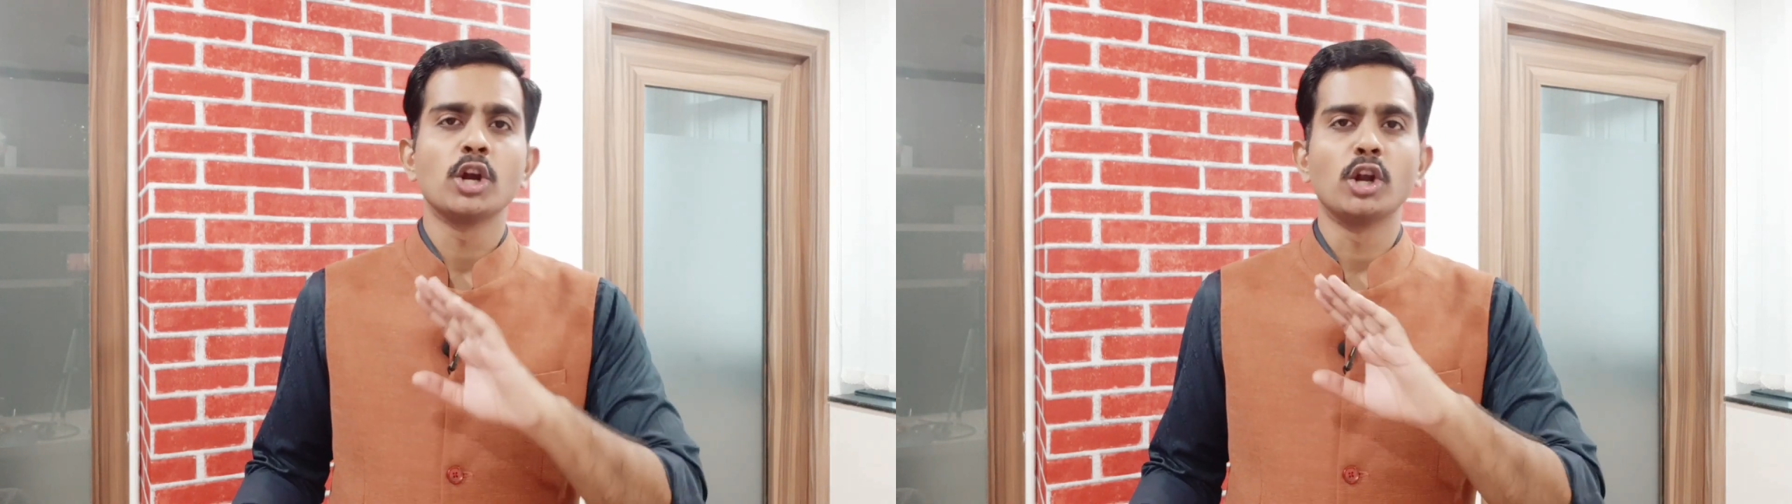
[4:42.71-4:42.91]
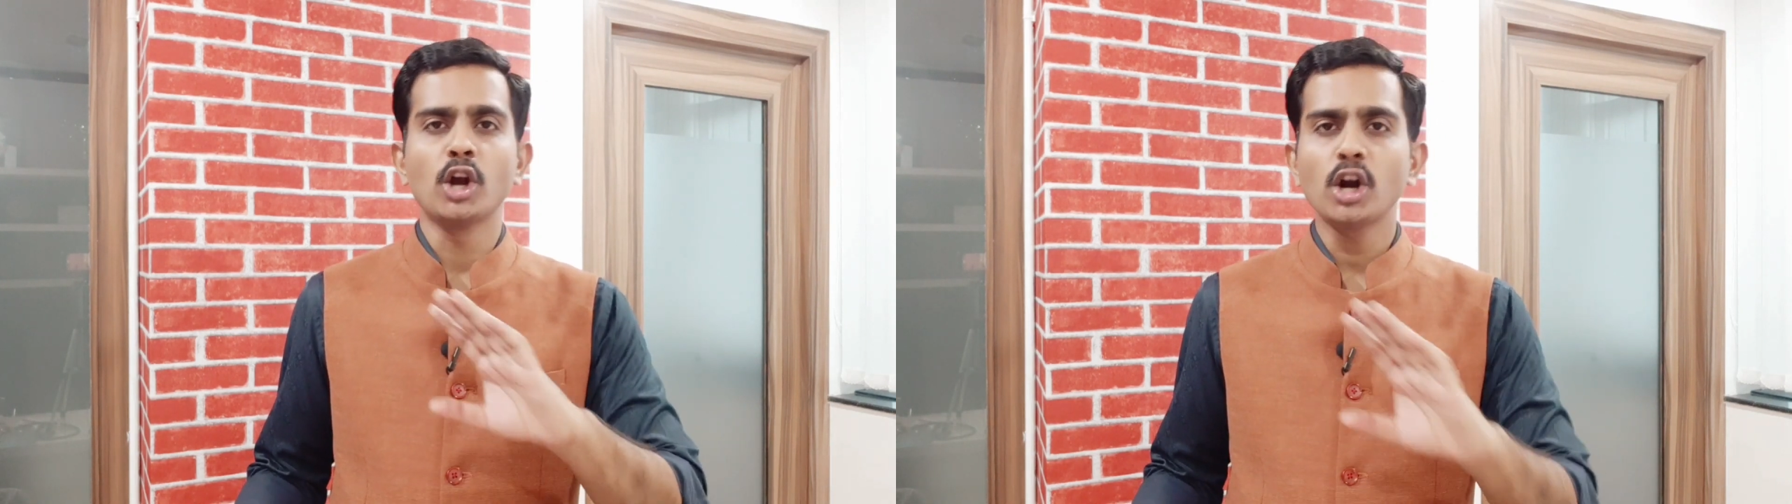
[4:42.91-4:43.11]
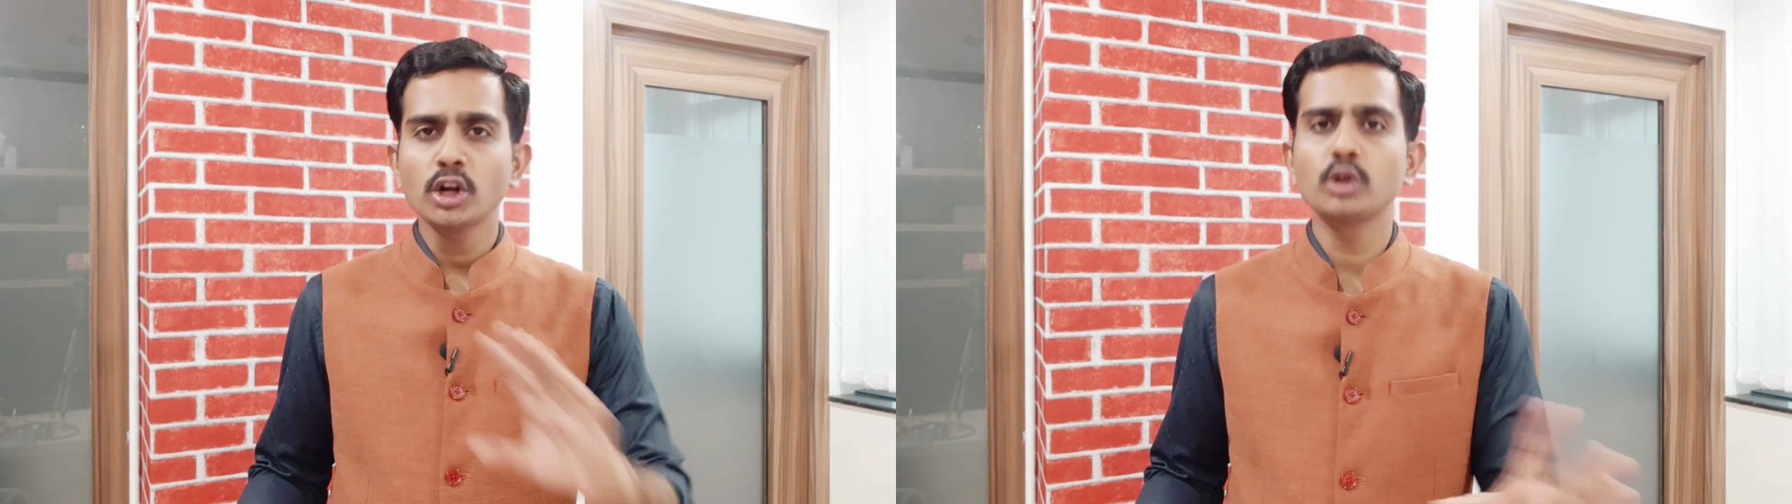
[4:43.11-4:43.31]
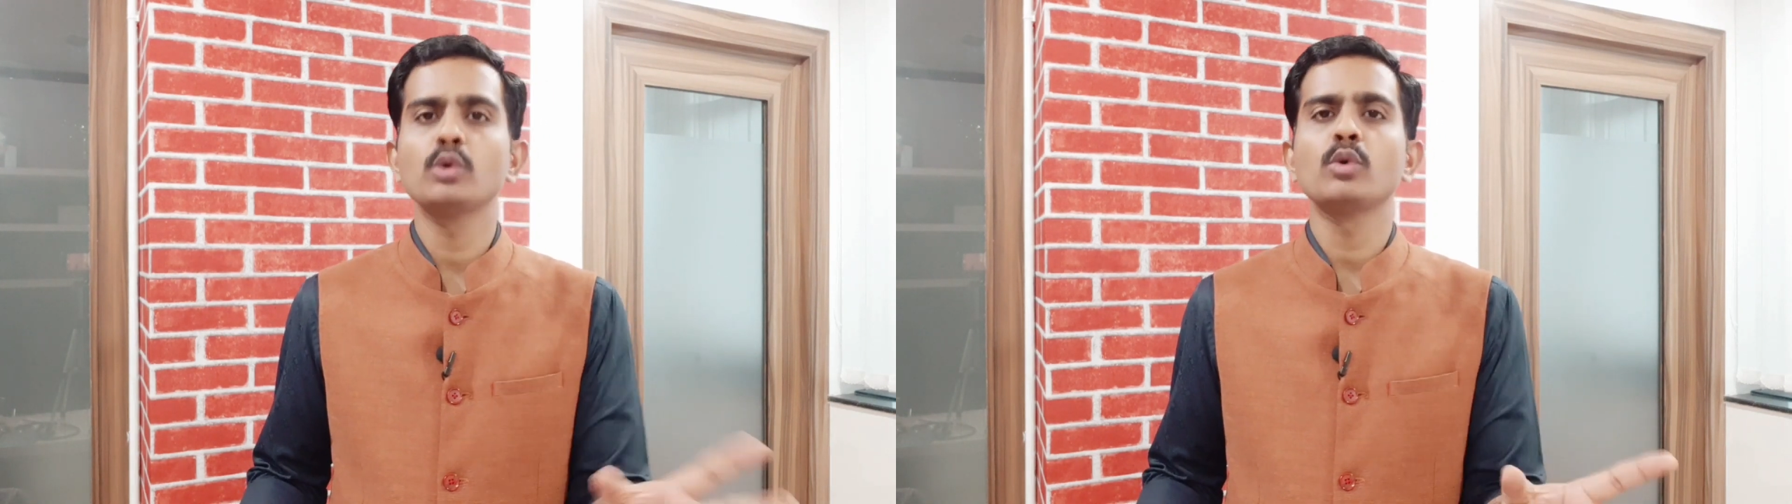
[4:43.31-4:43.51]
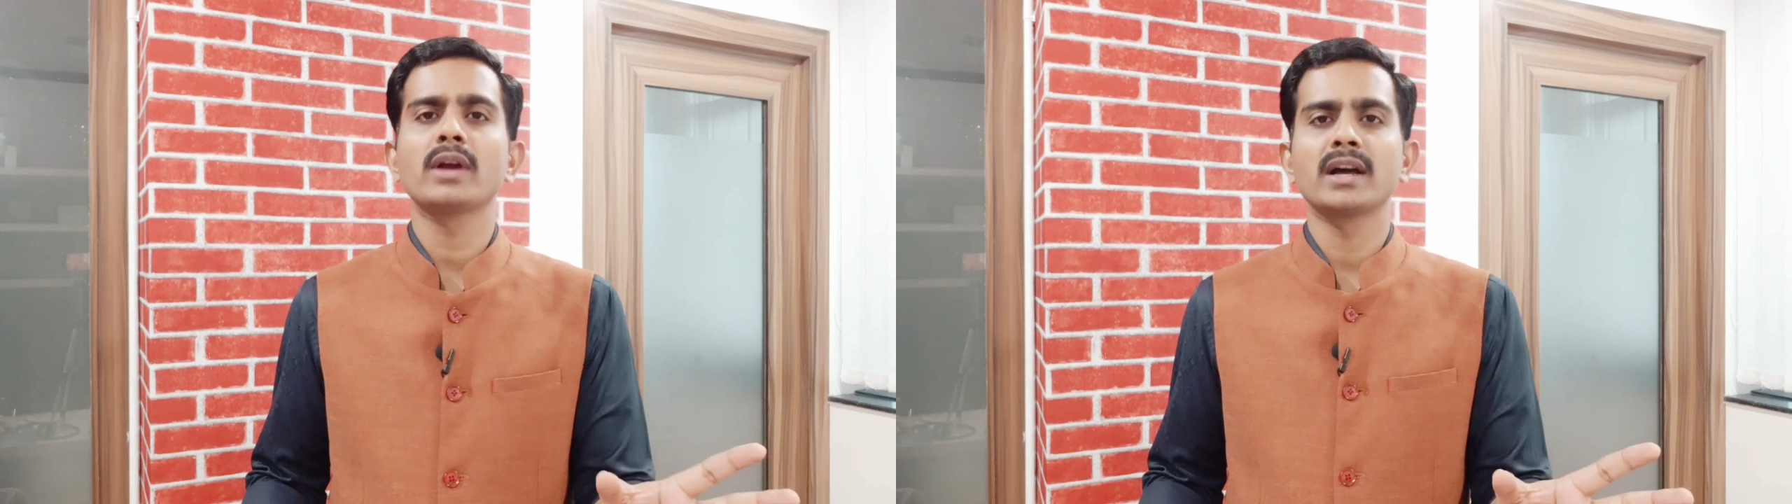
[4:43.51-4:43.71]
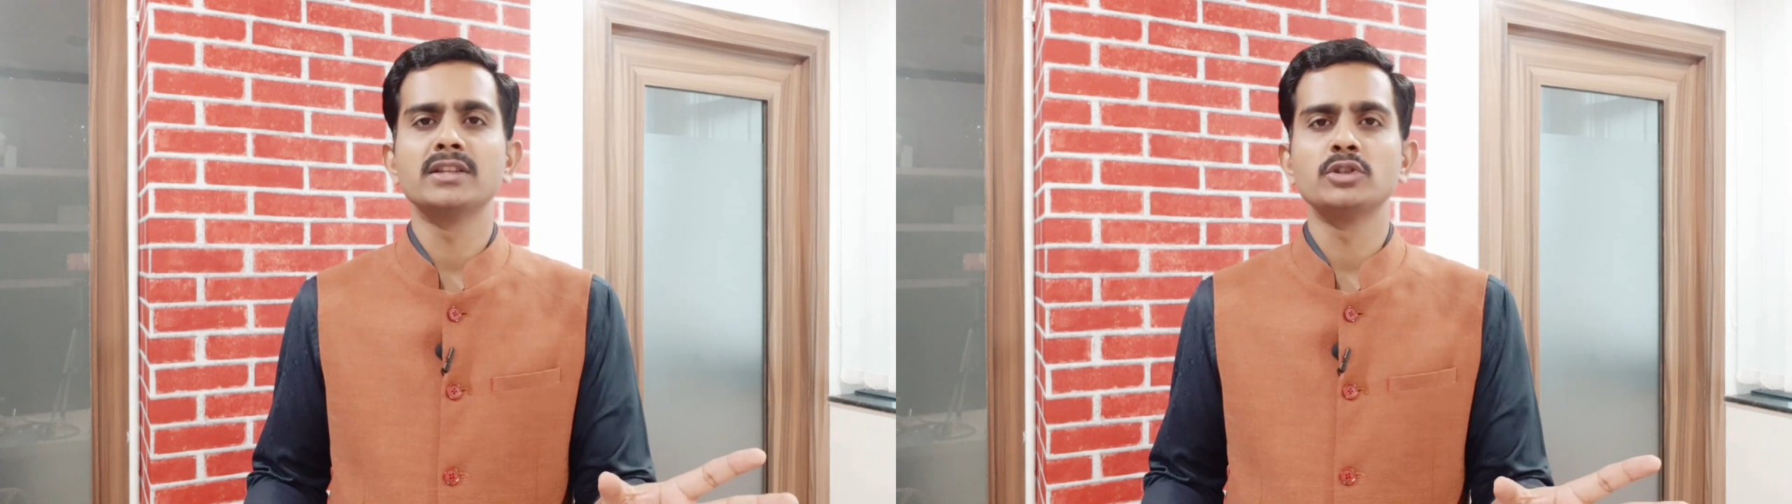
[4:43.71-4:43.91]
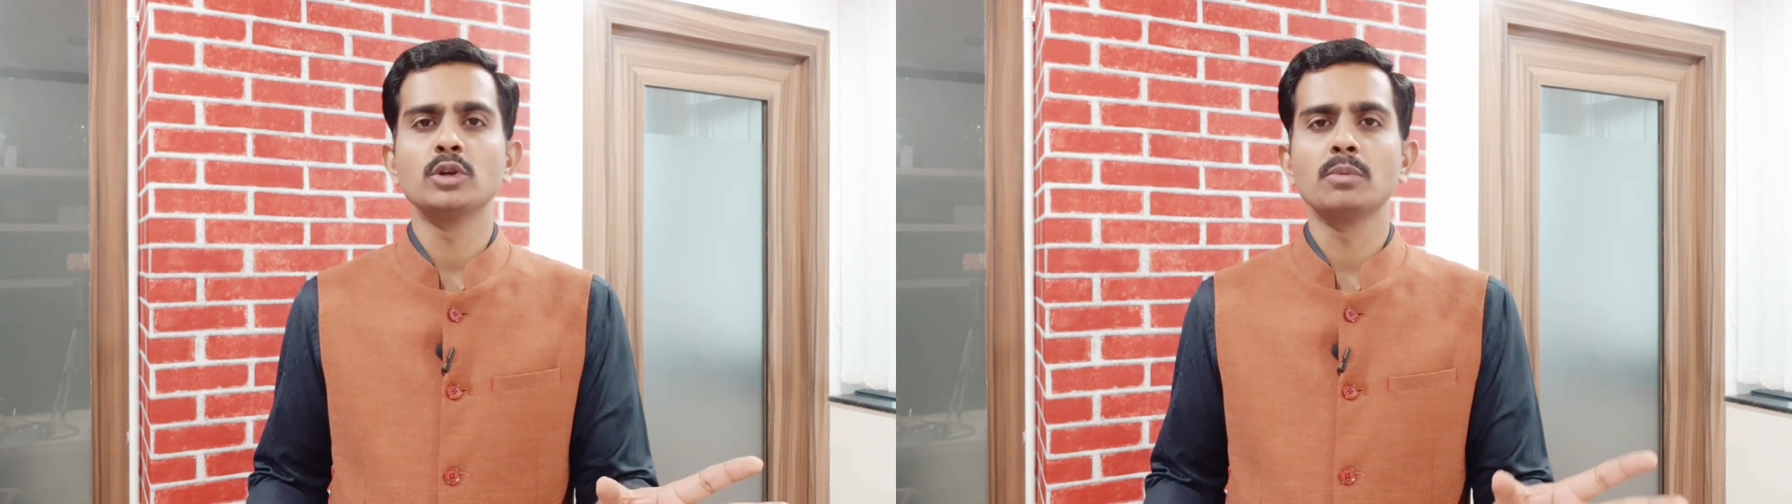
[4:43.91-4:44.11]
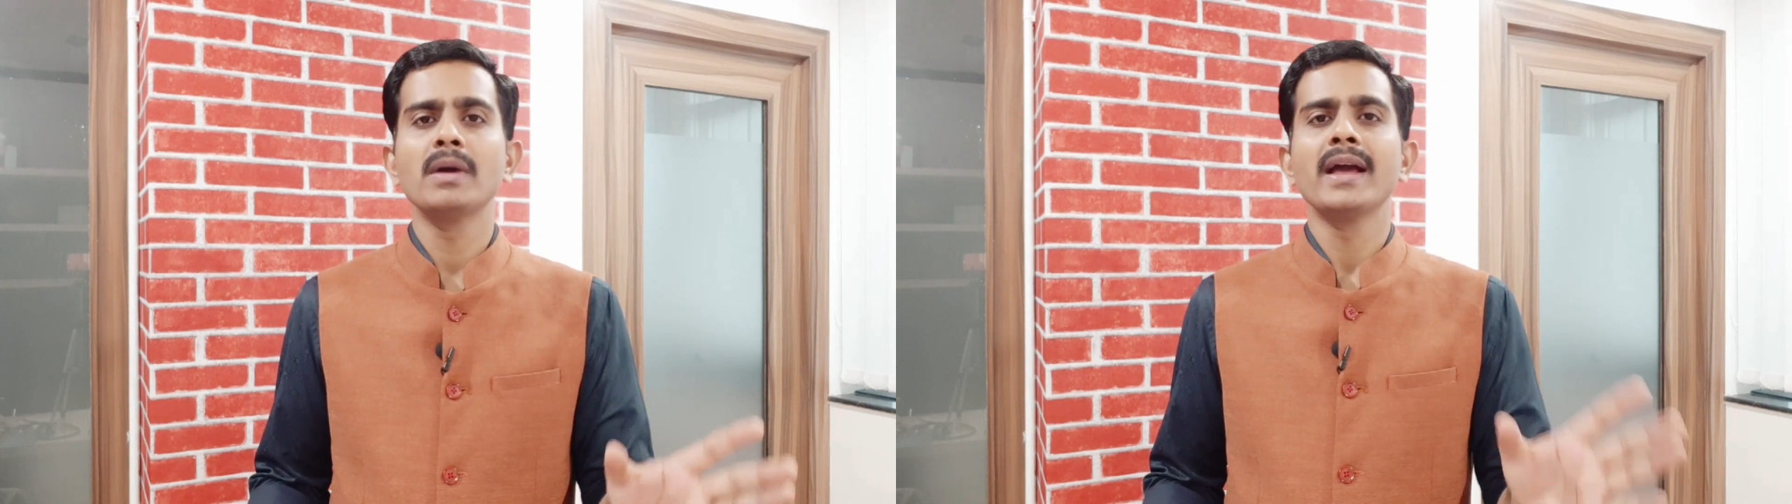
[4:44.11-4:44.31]
not to
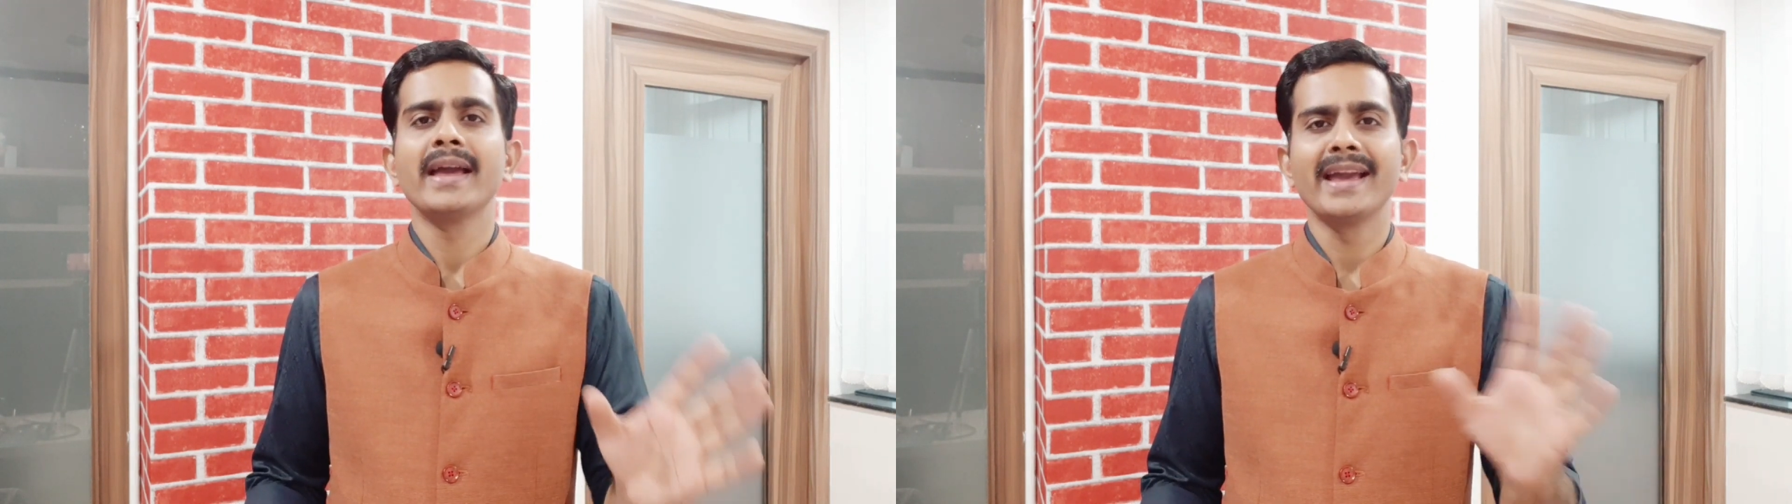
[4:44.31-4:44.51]
consume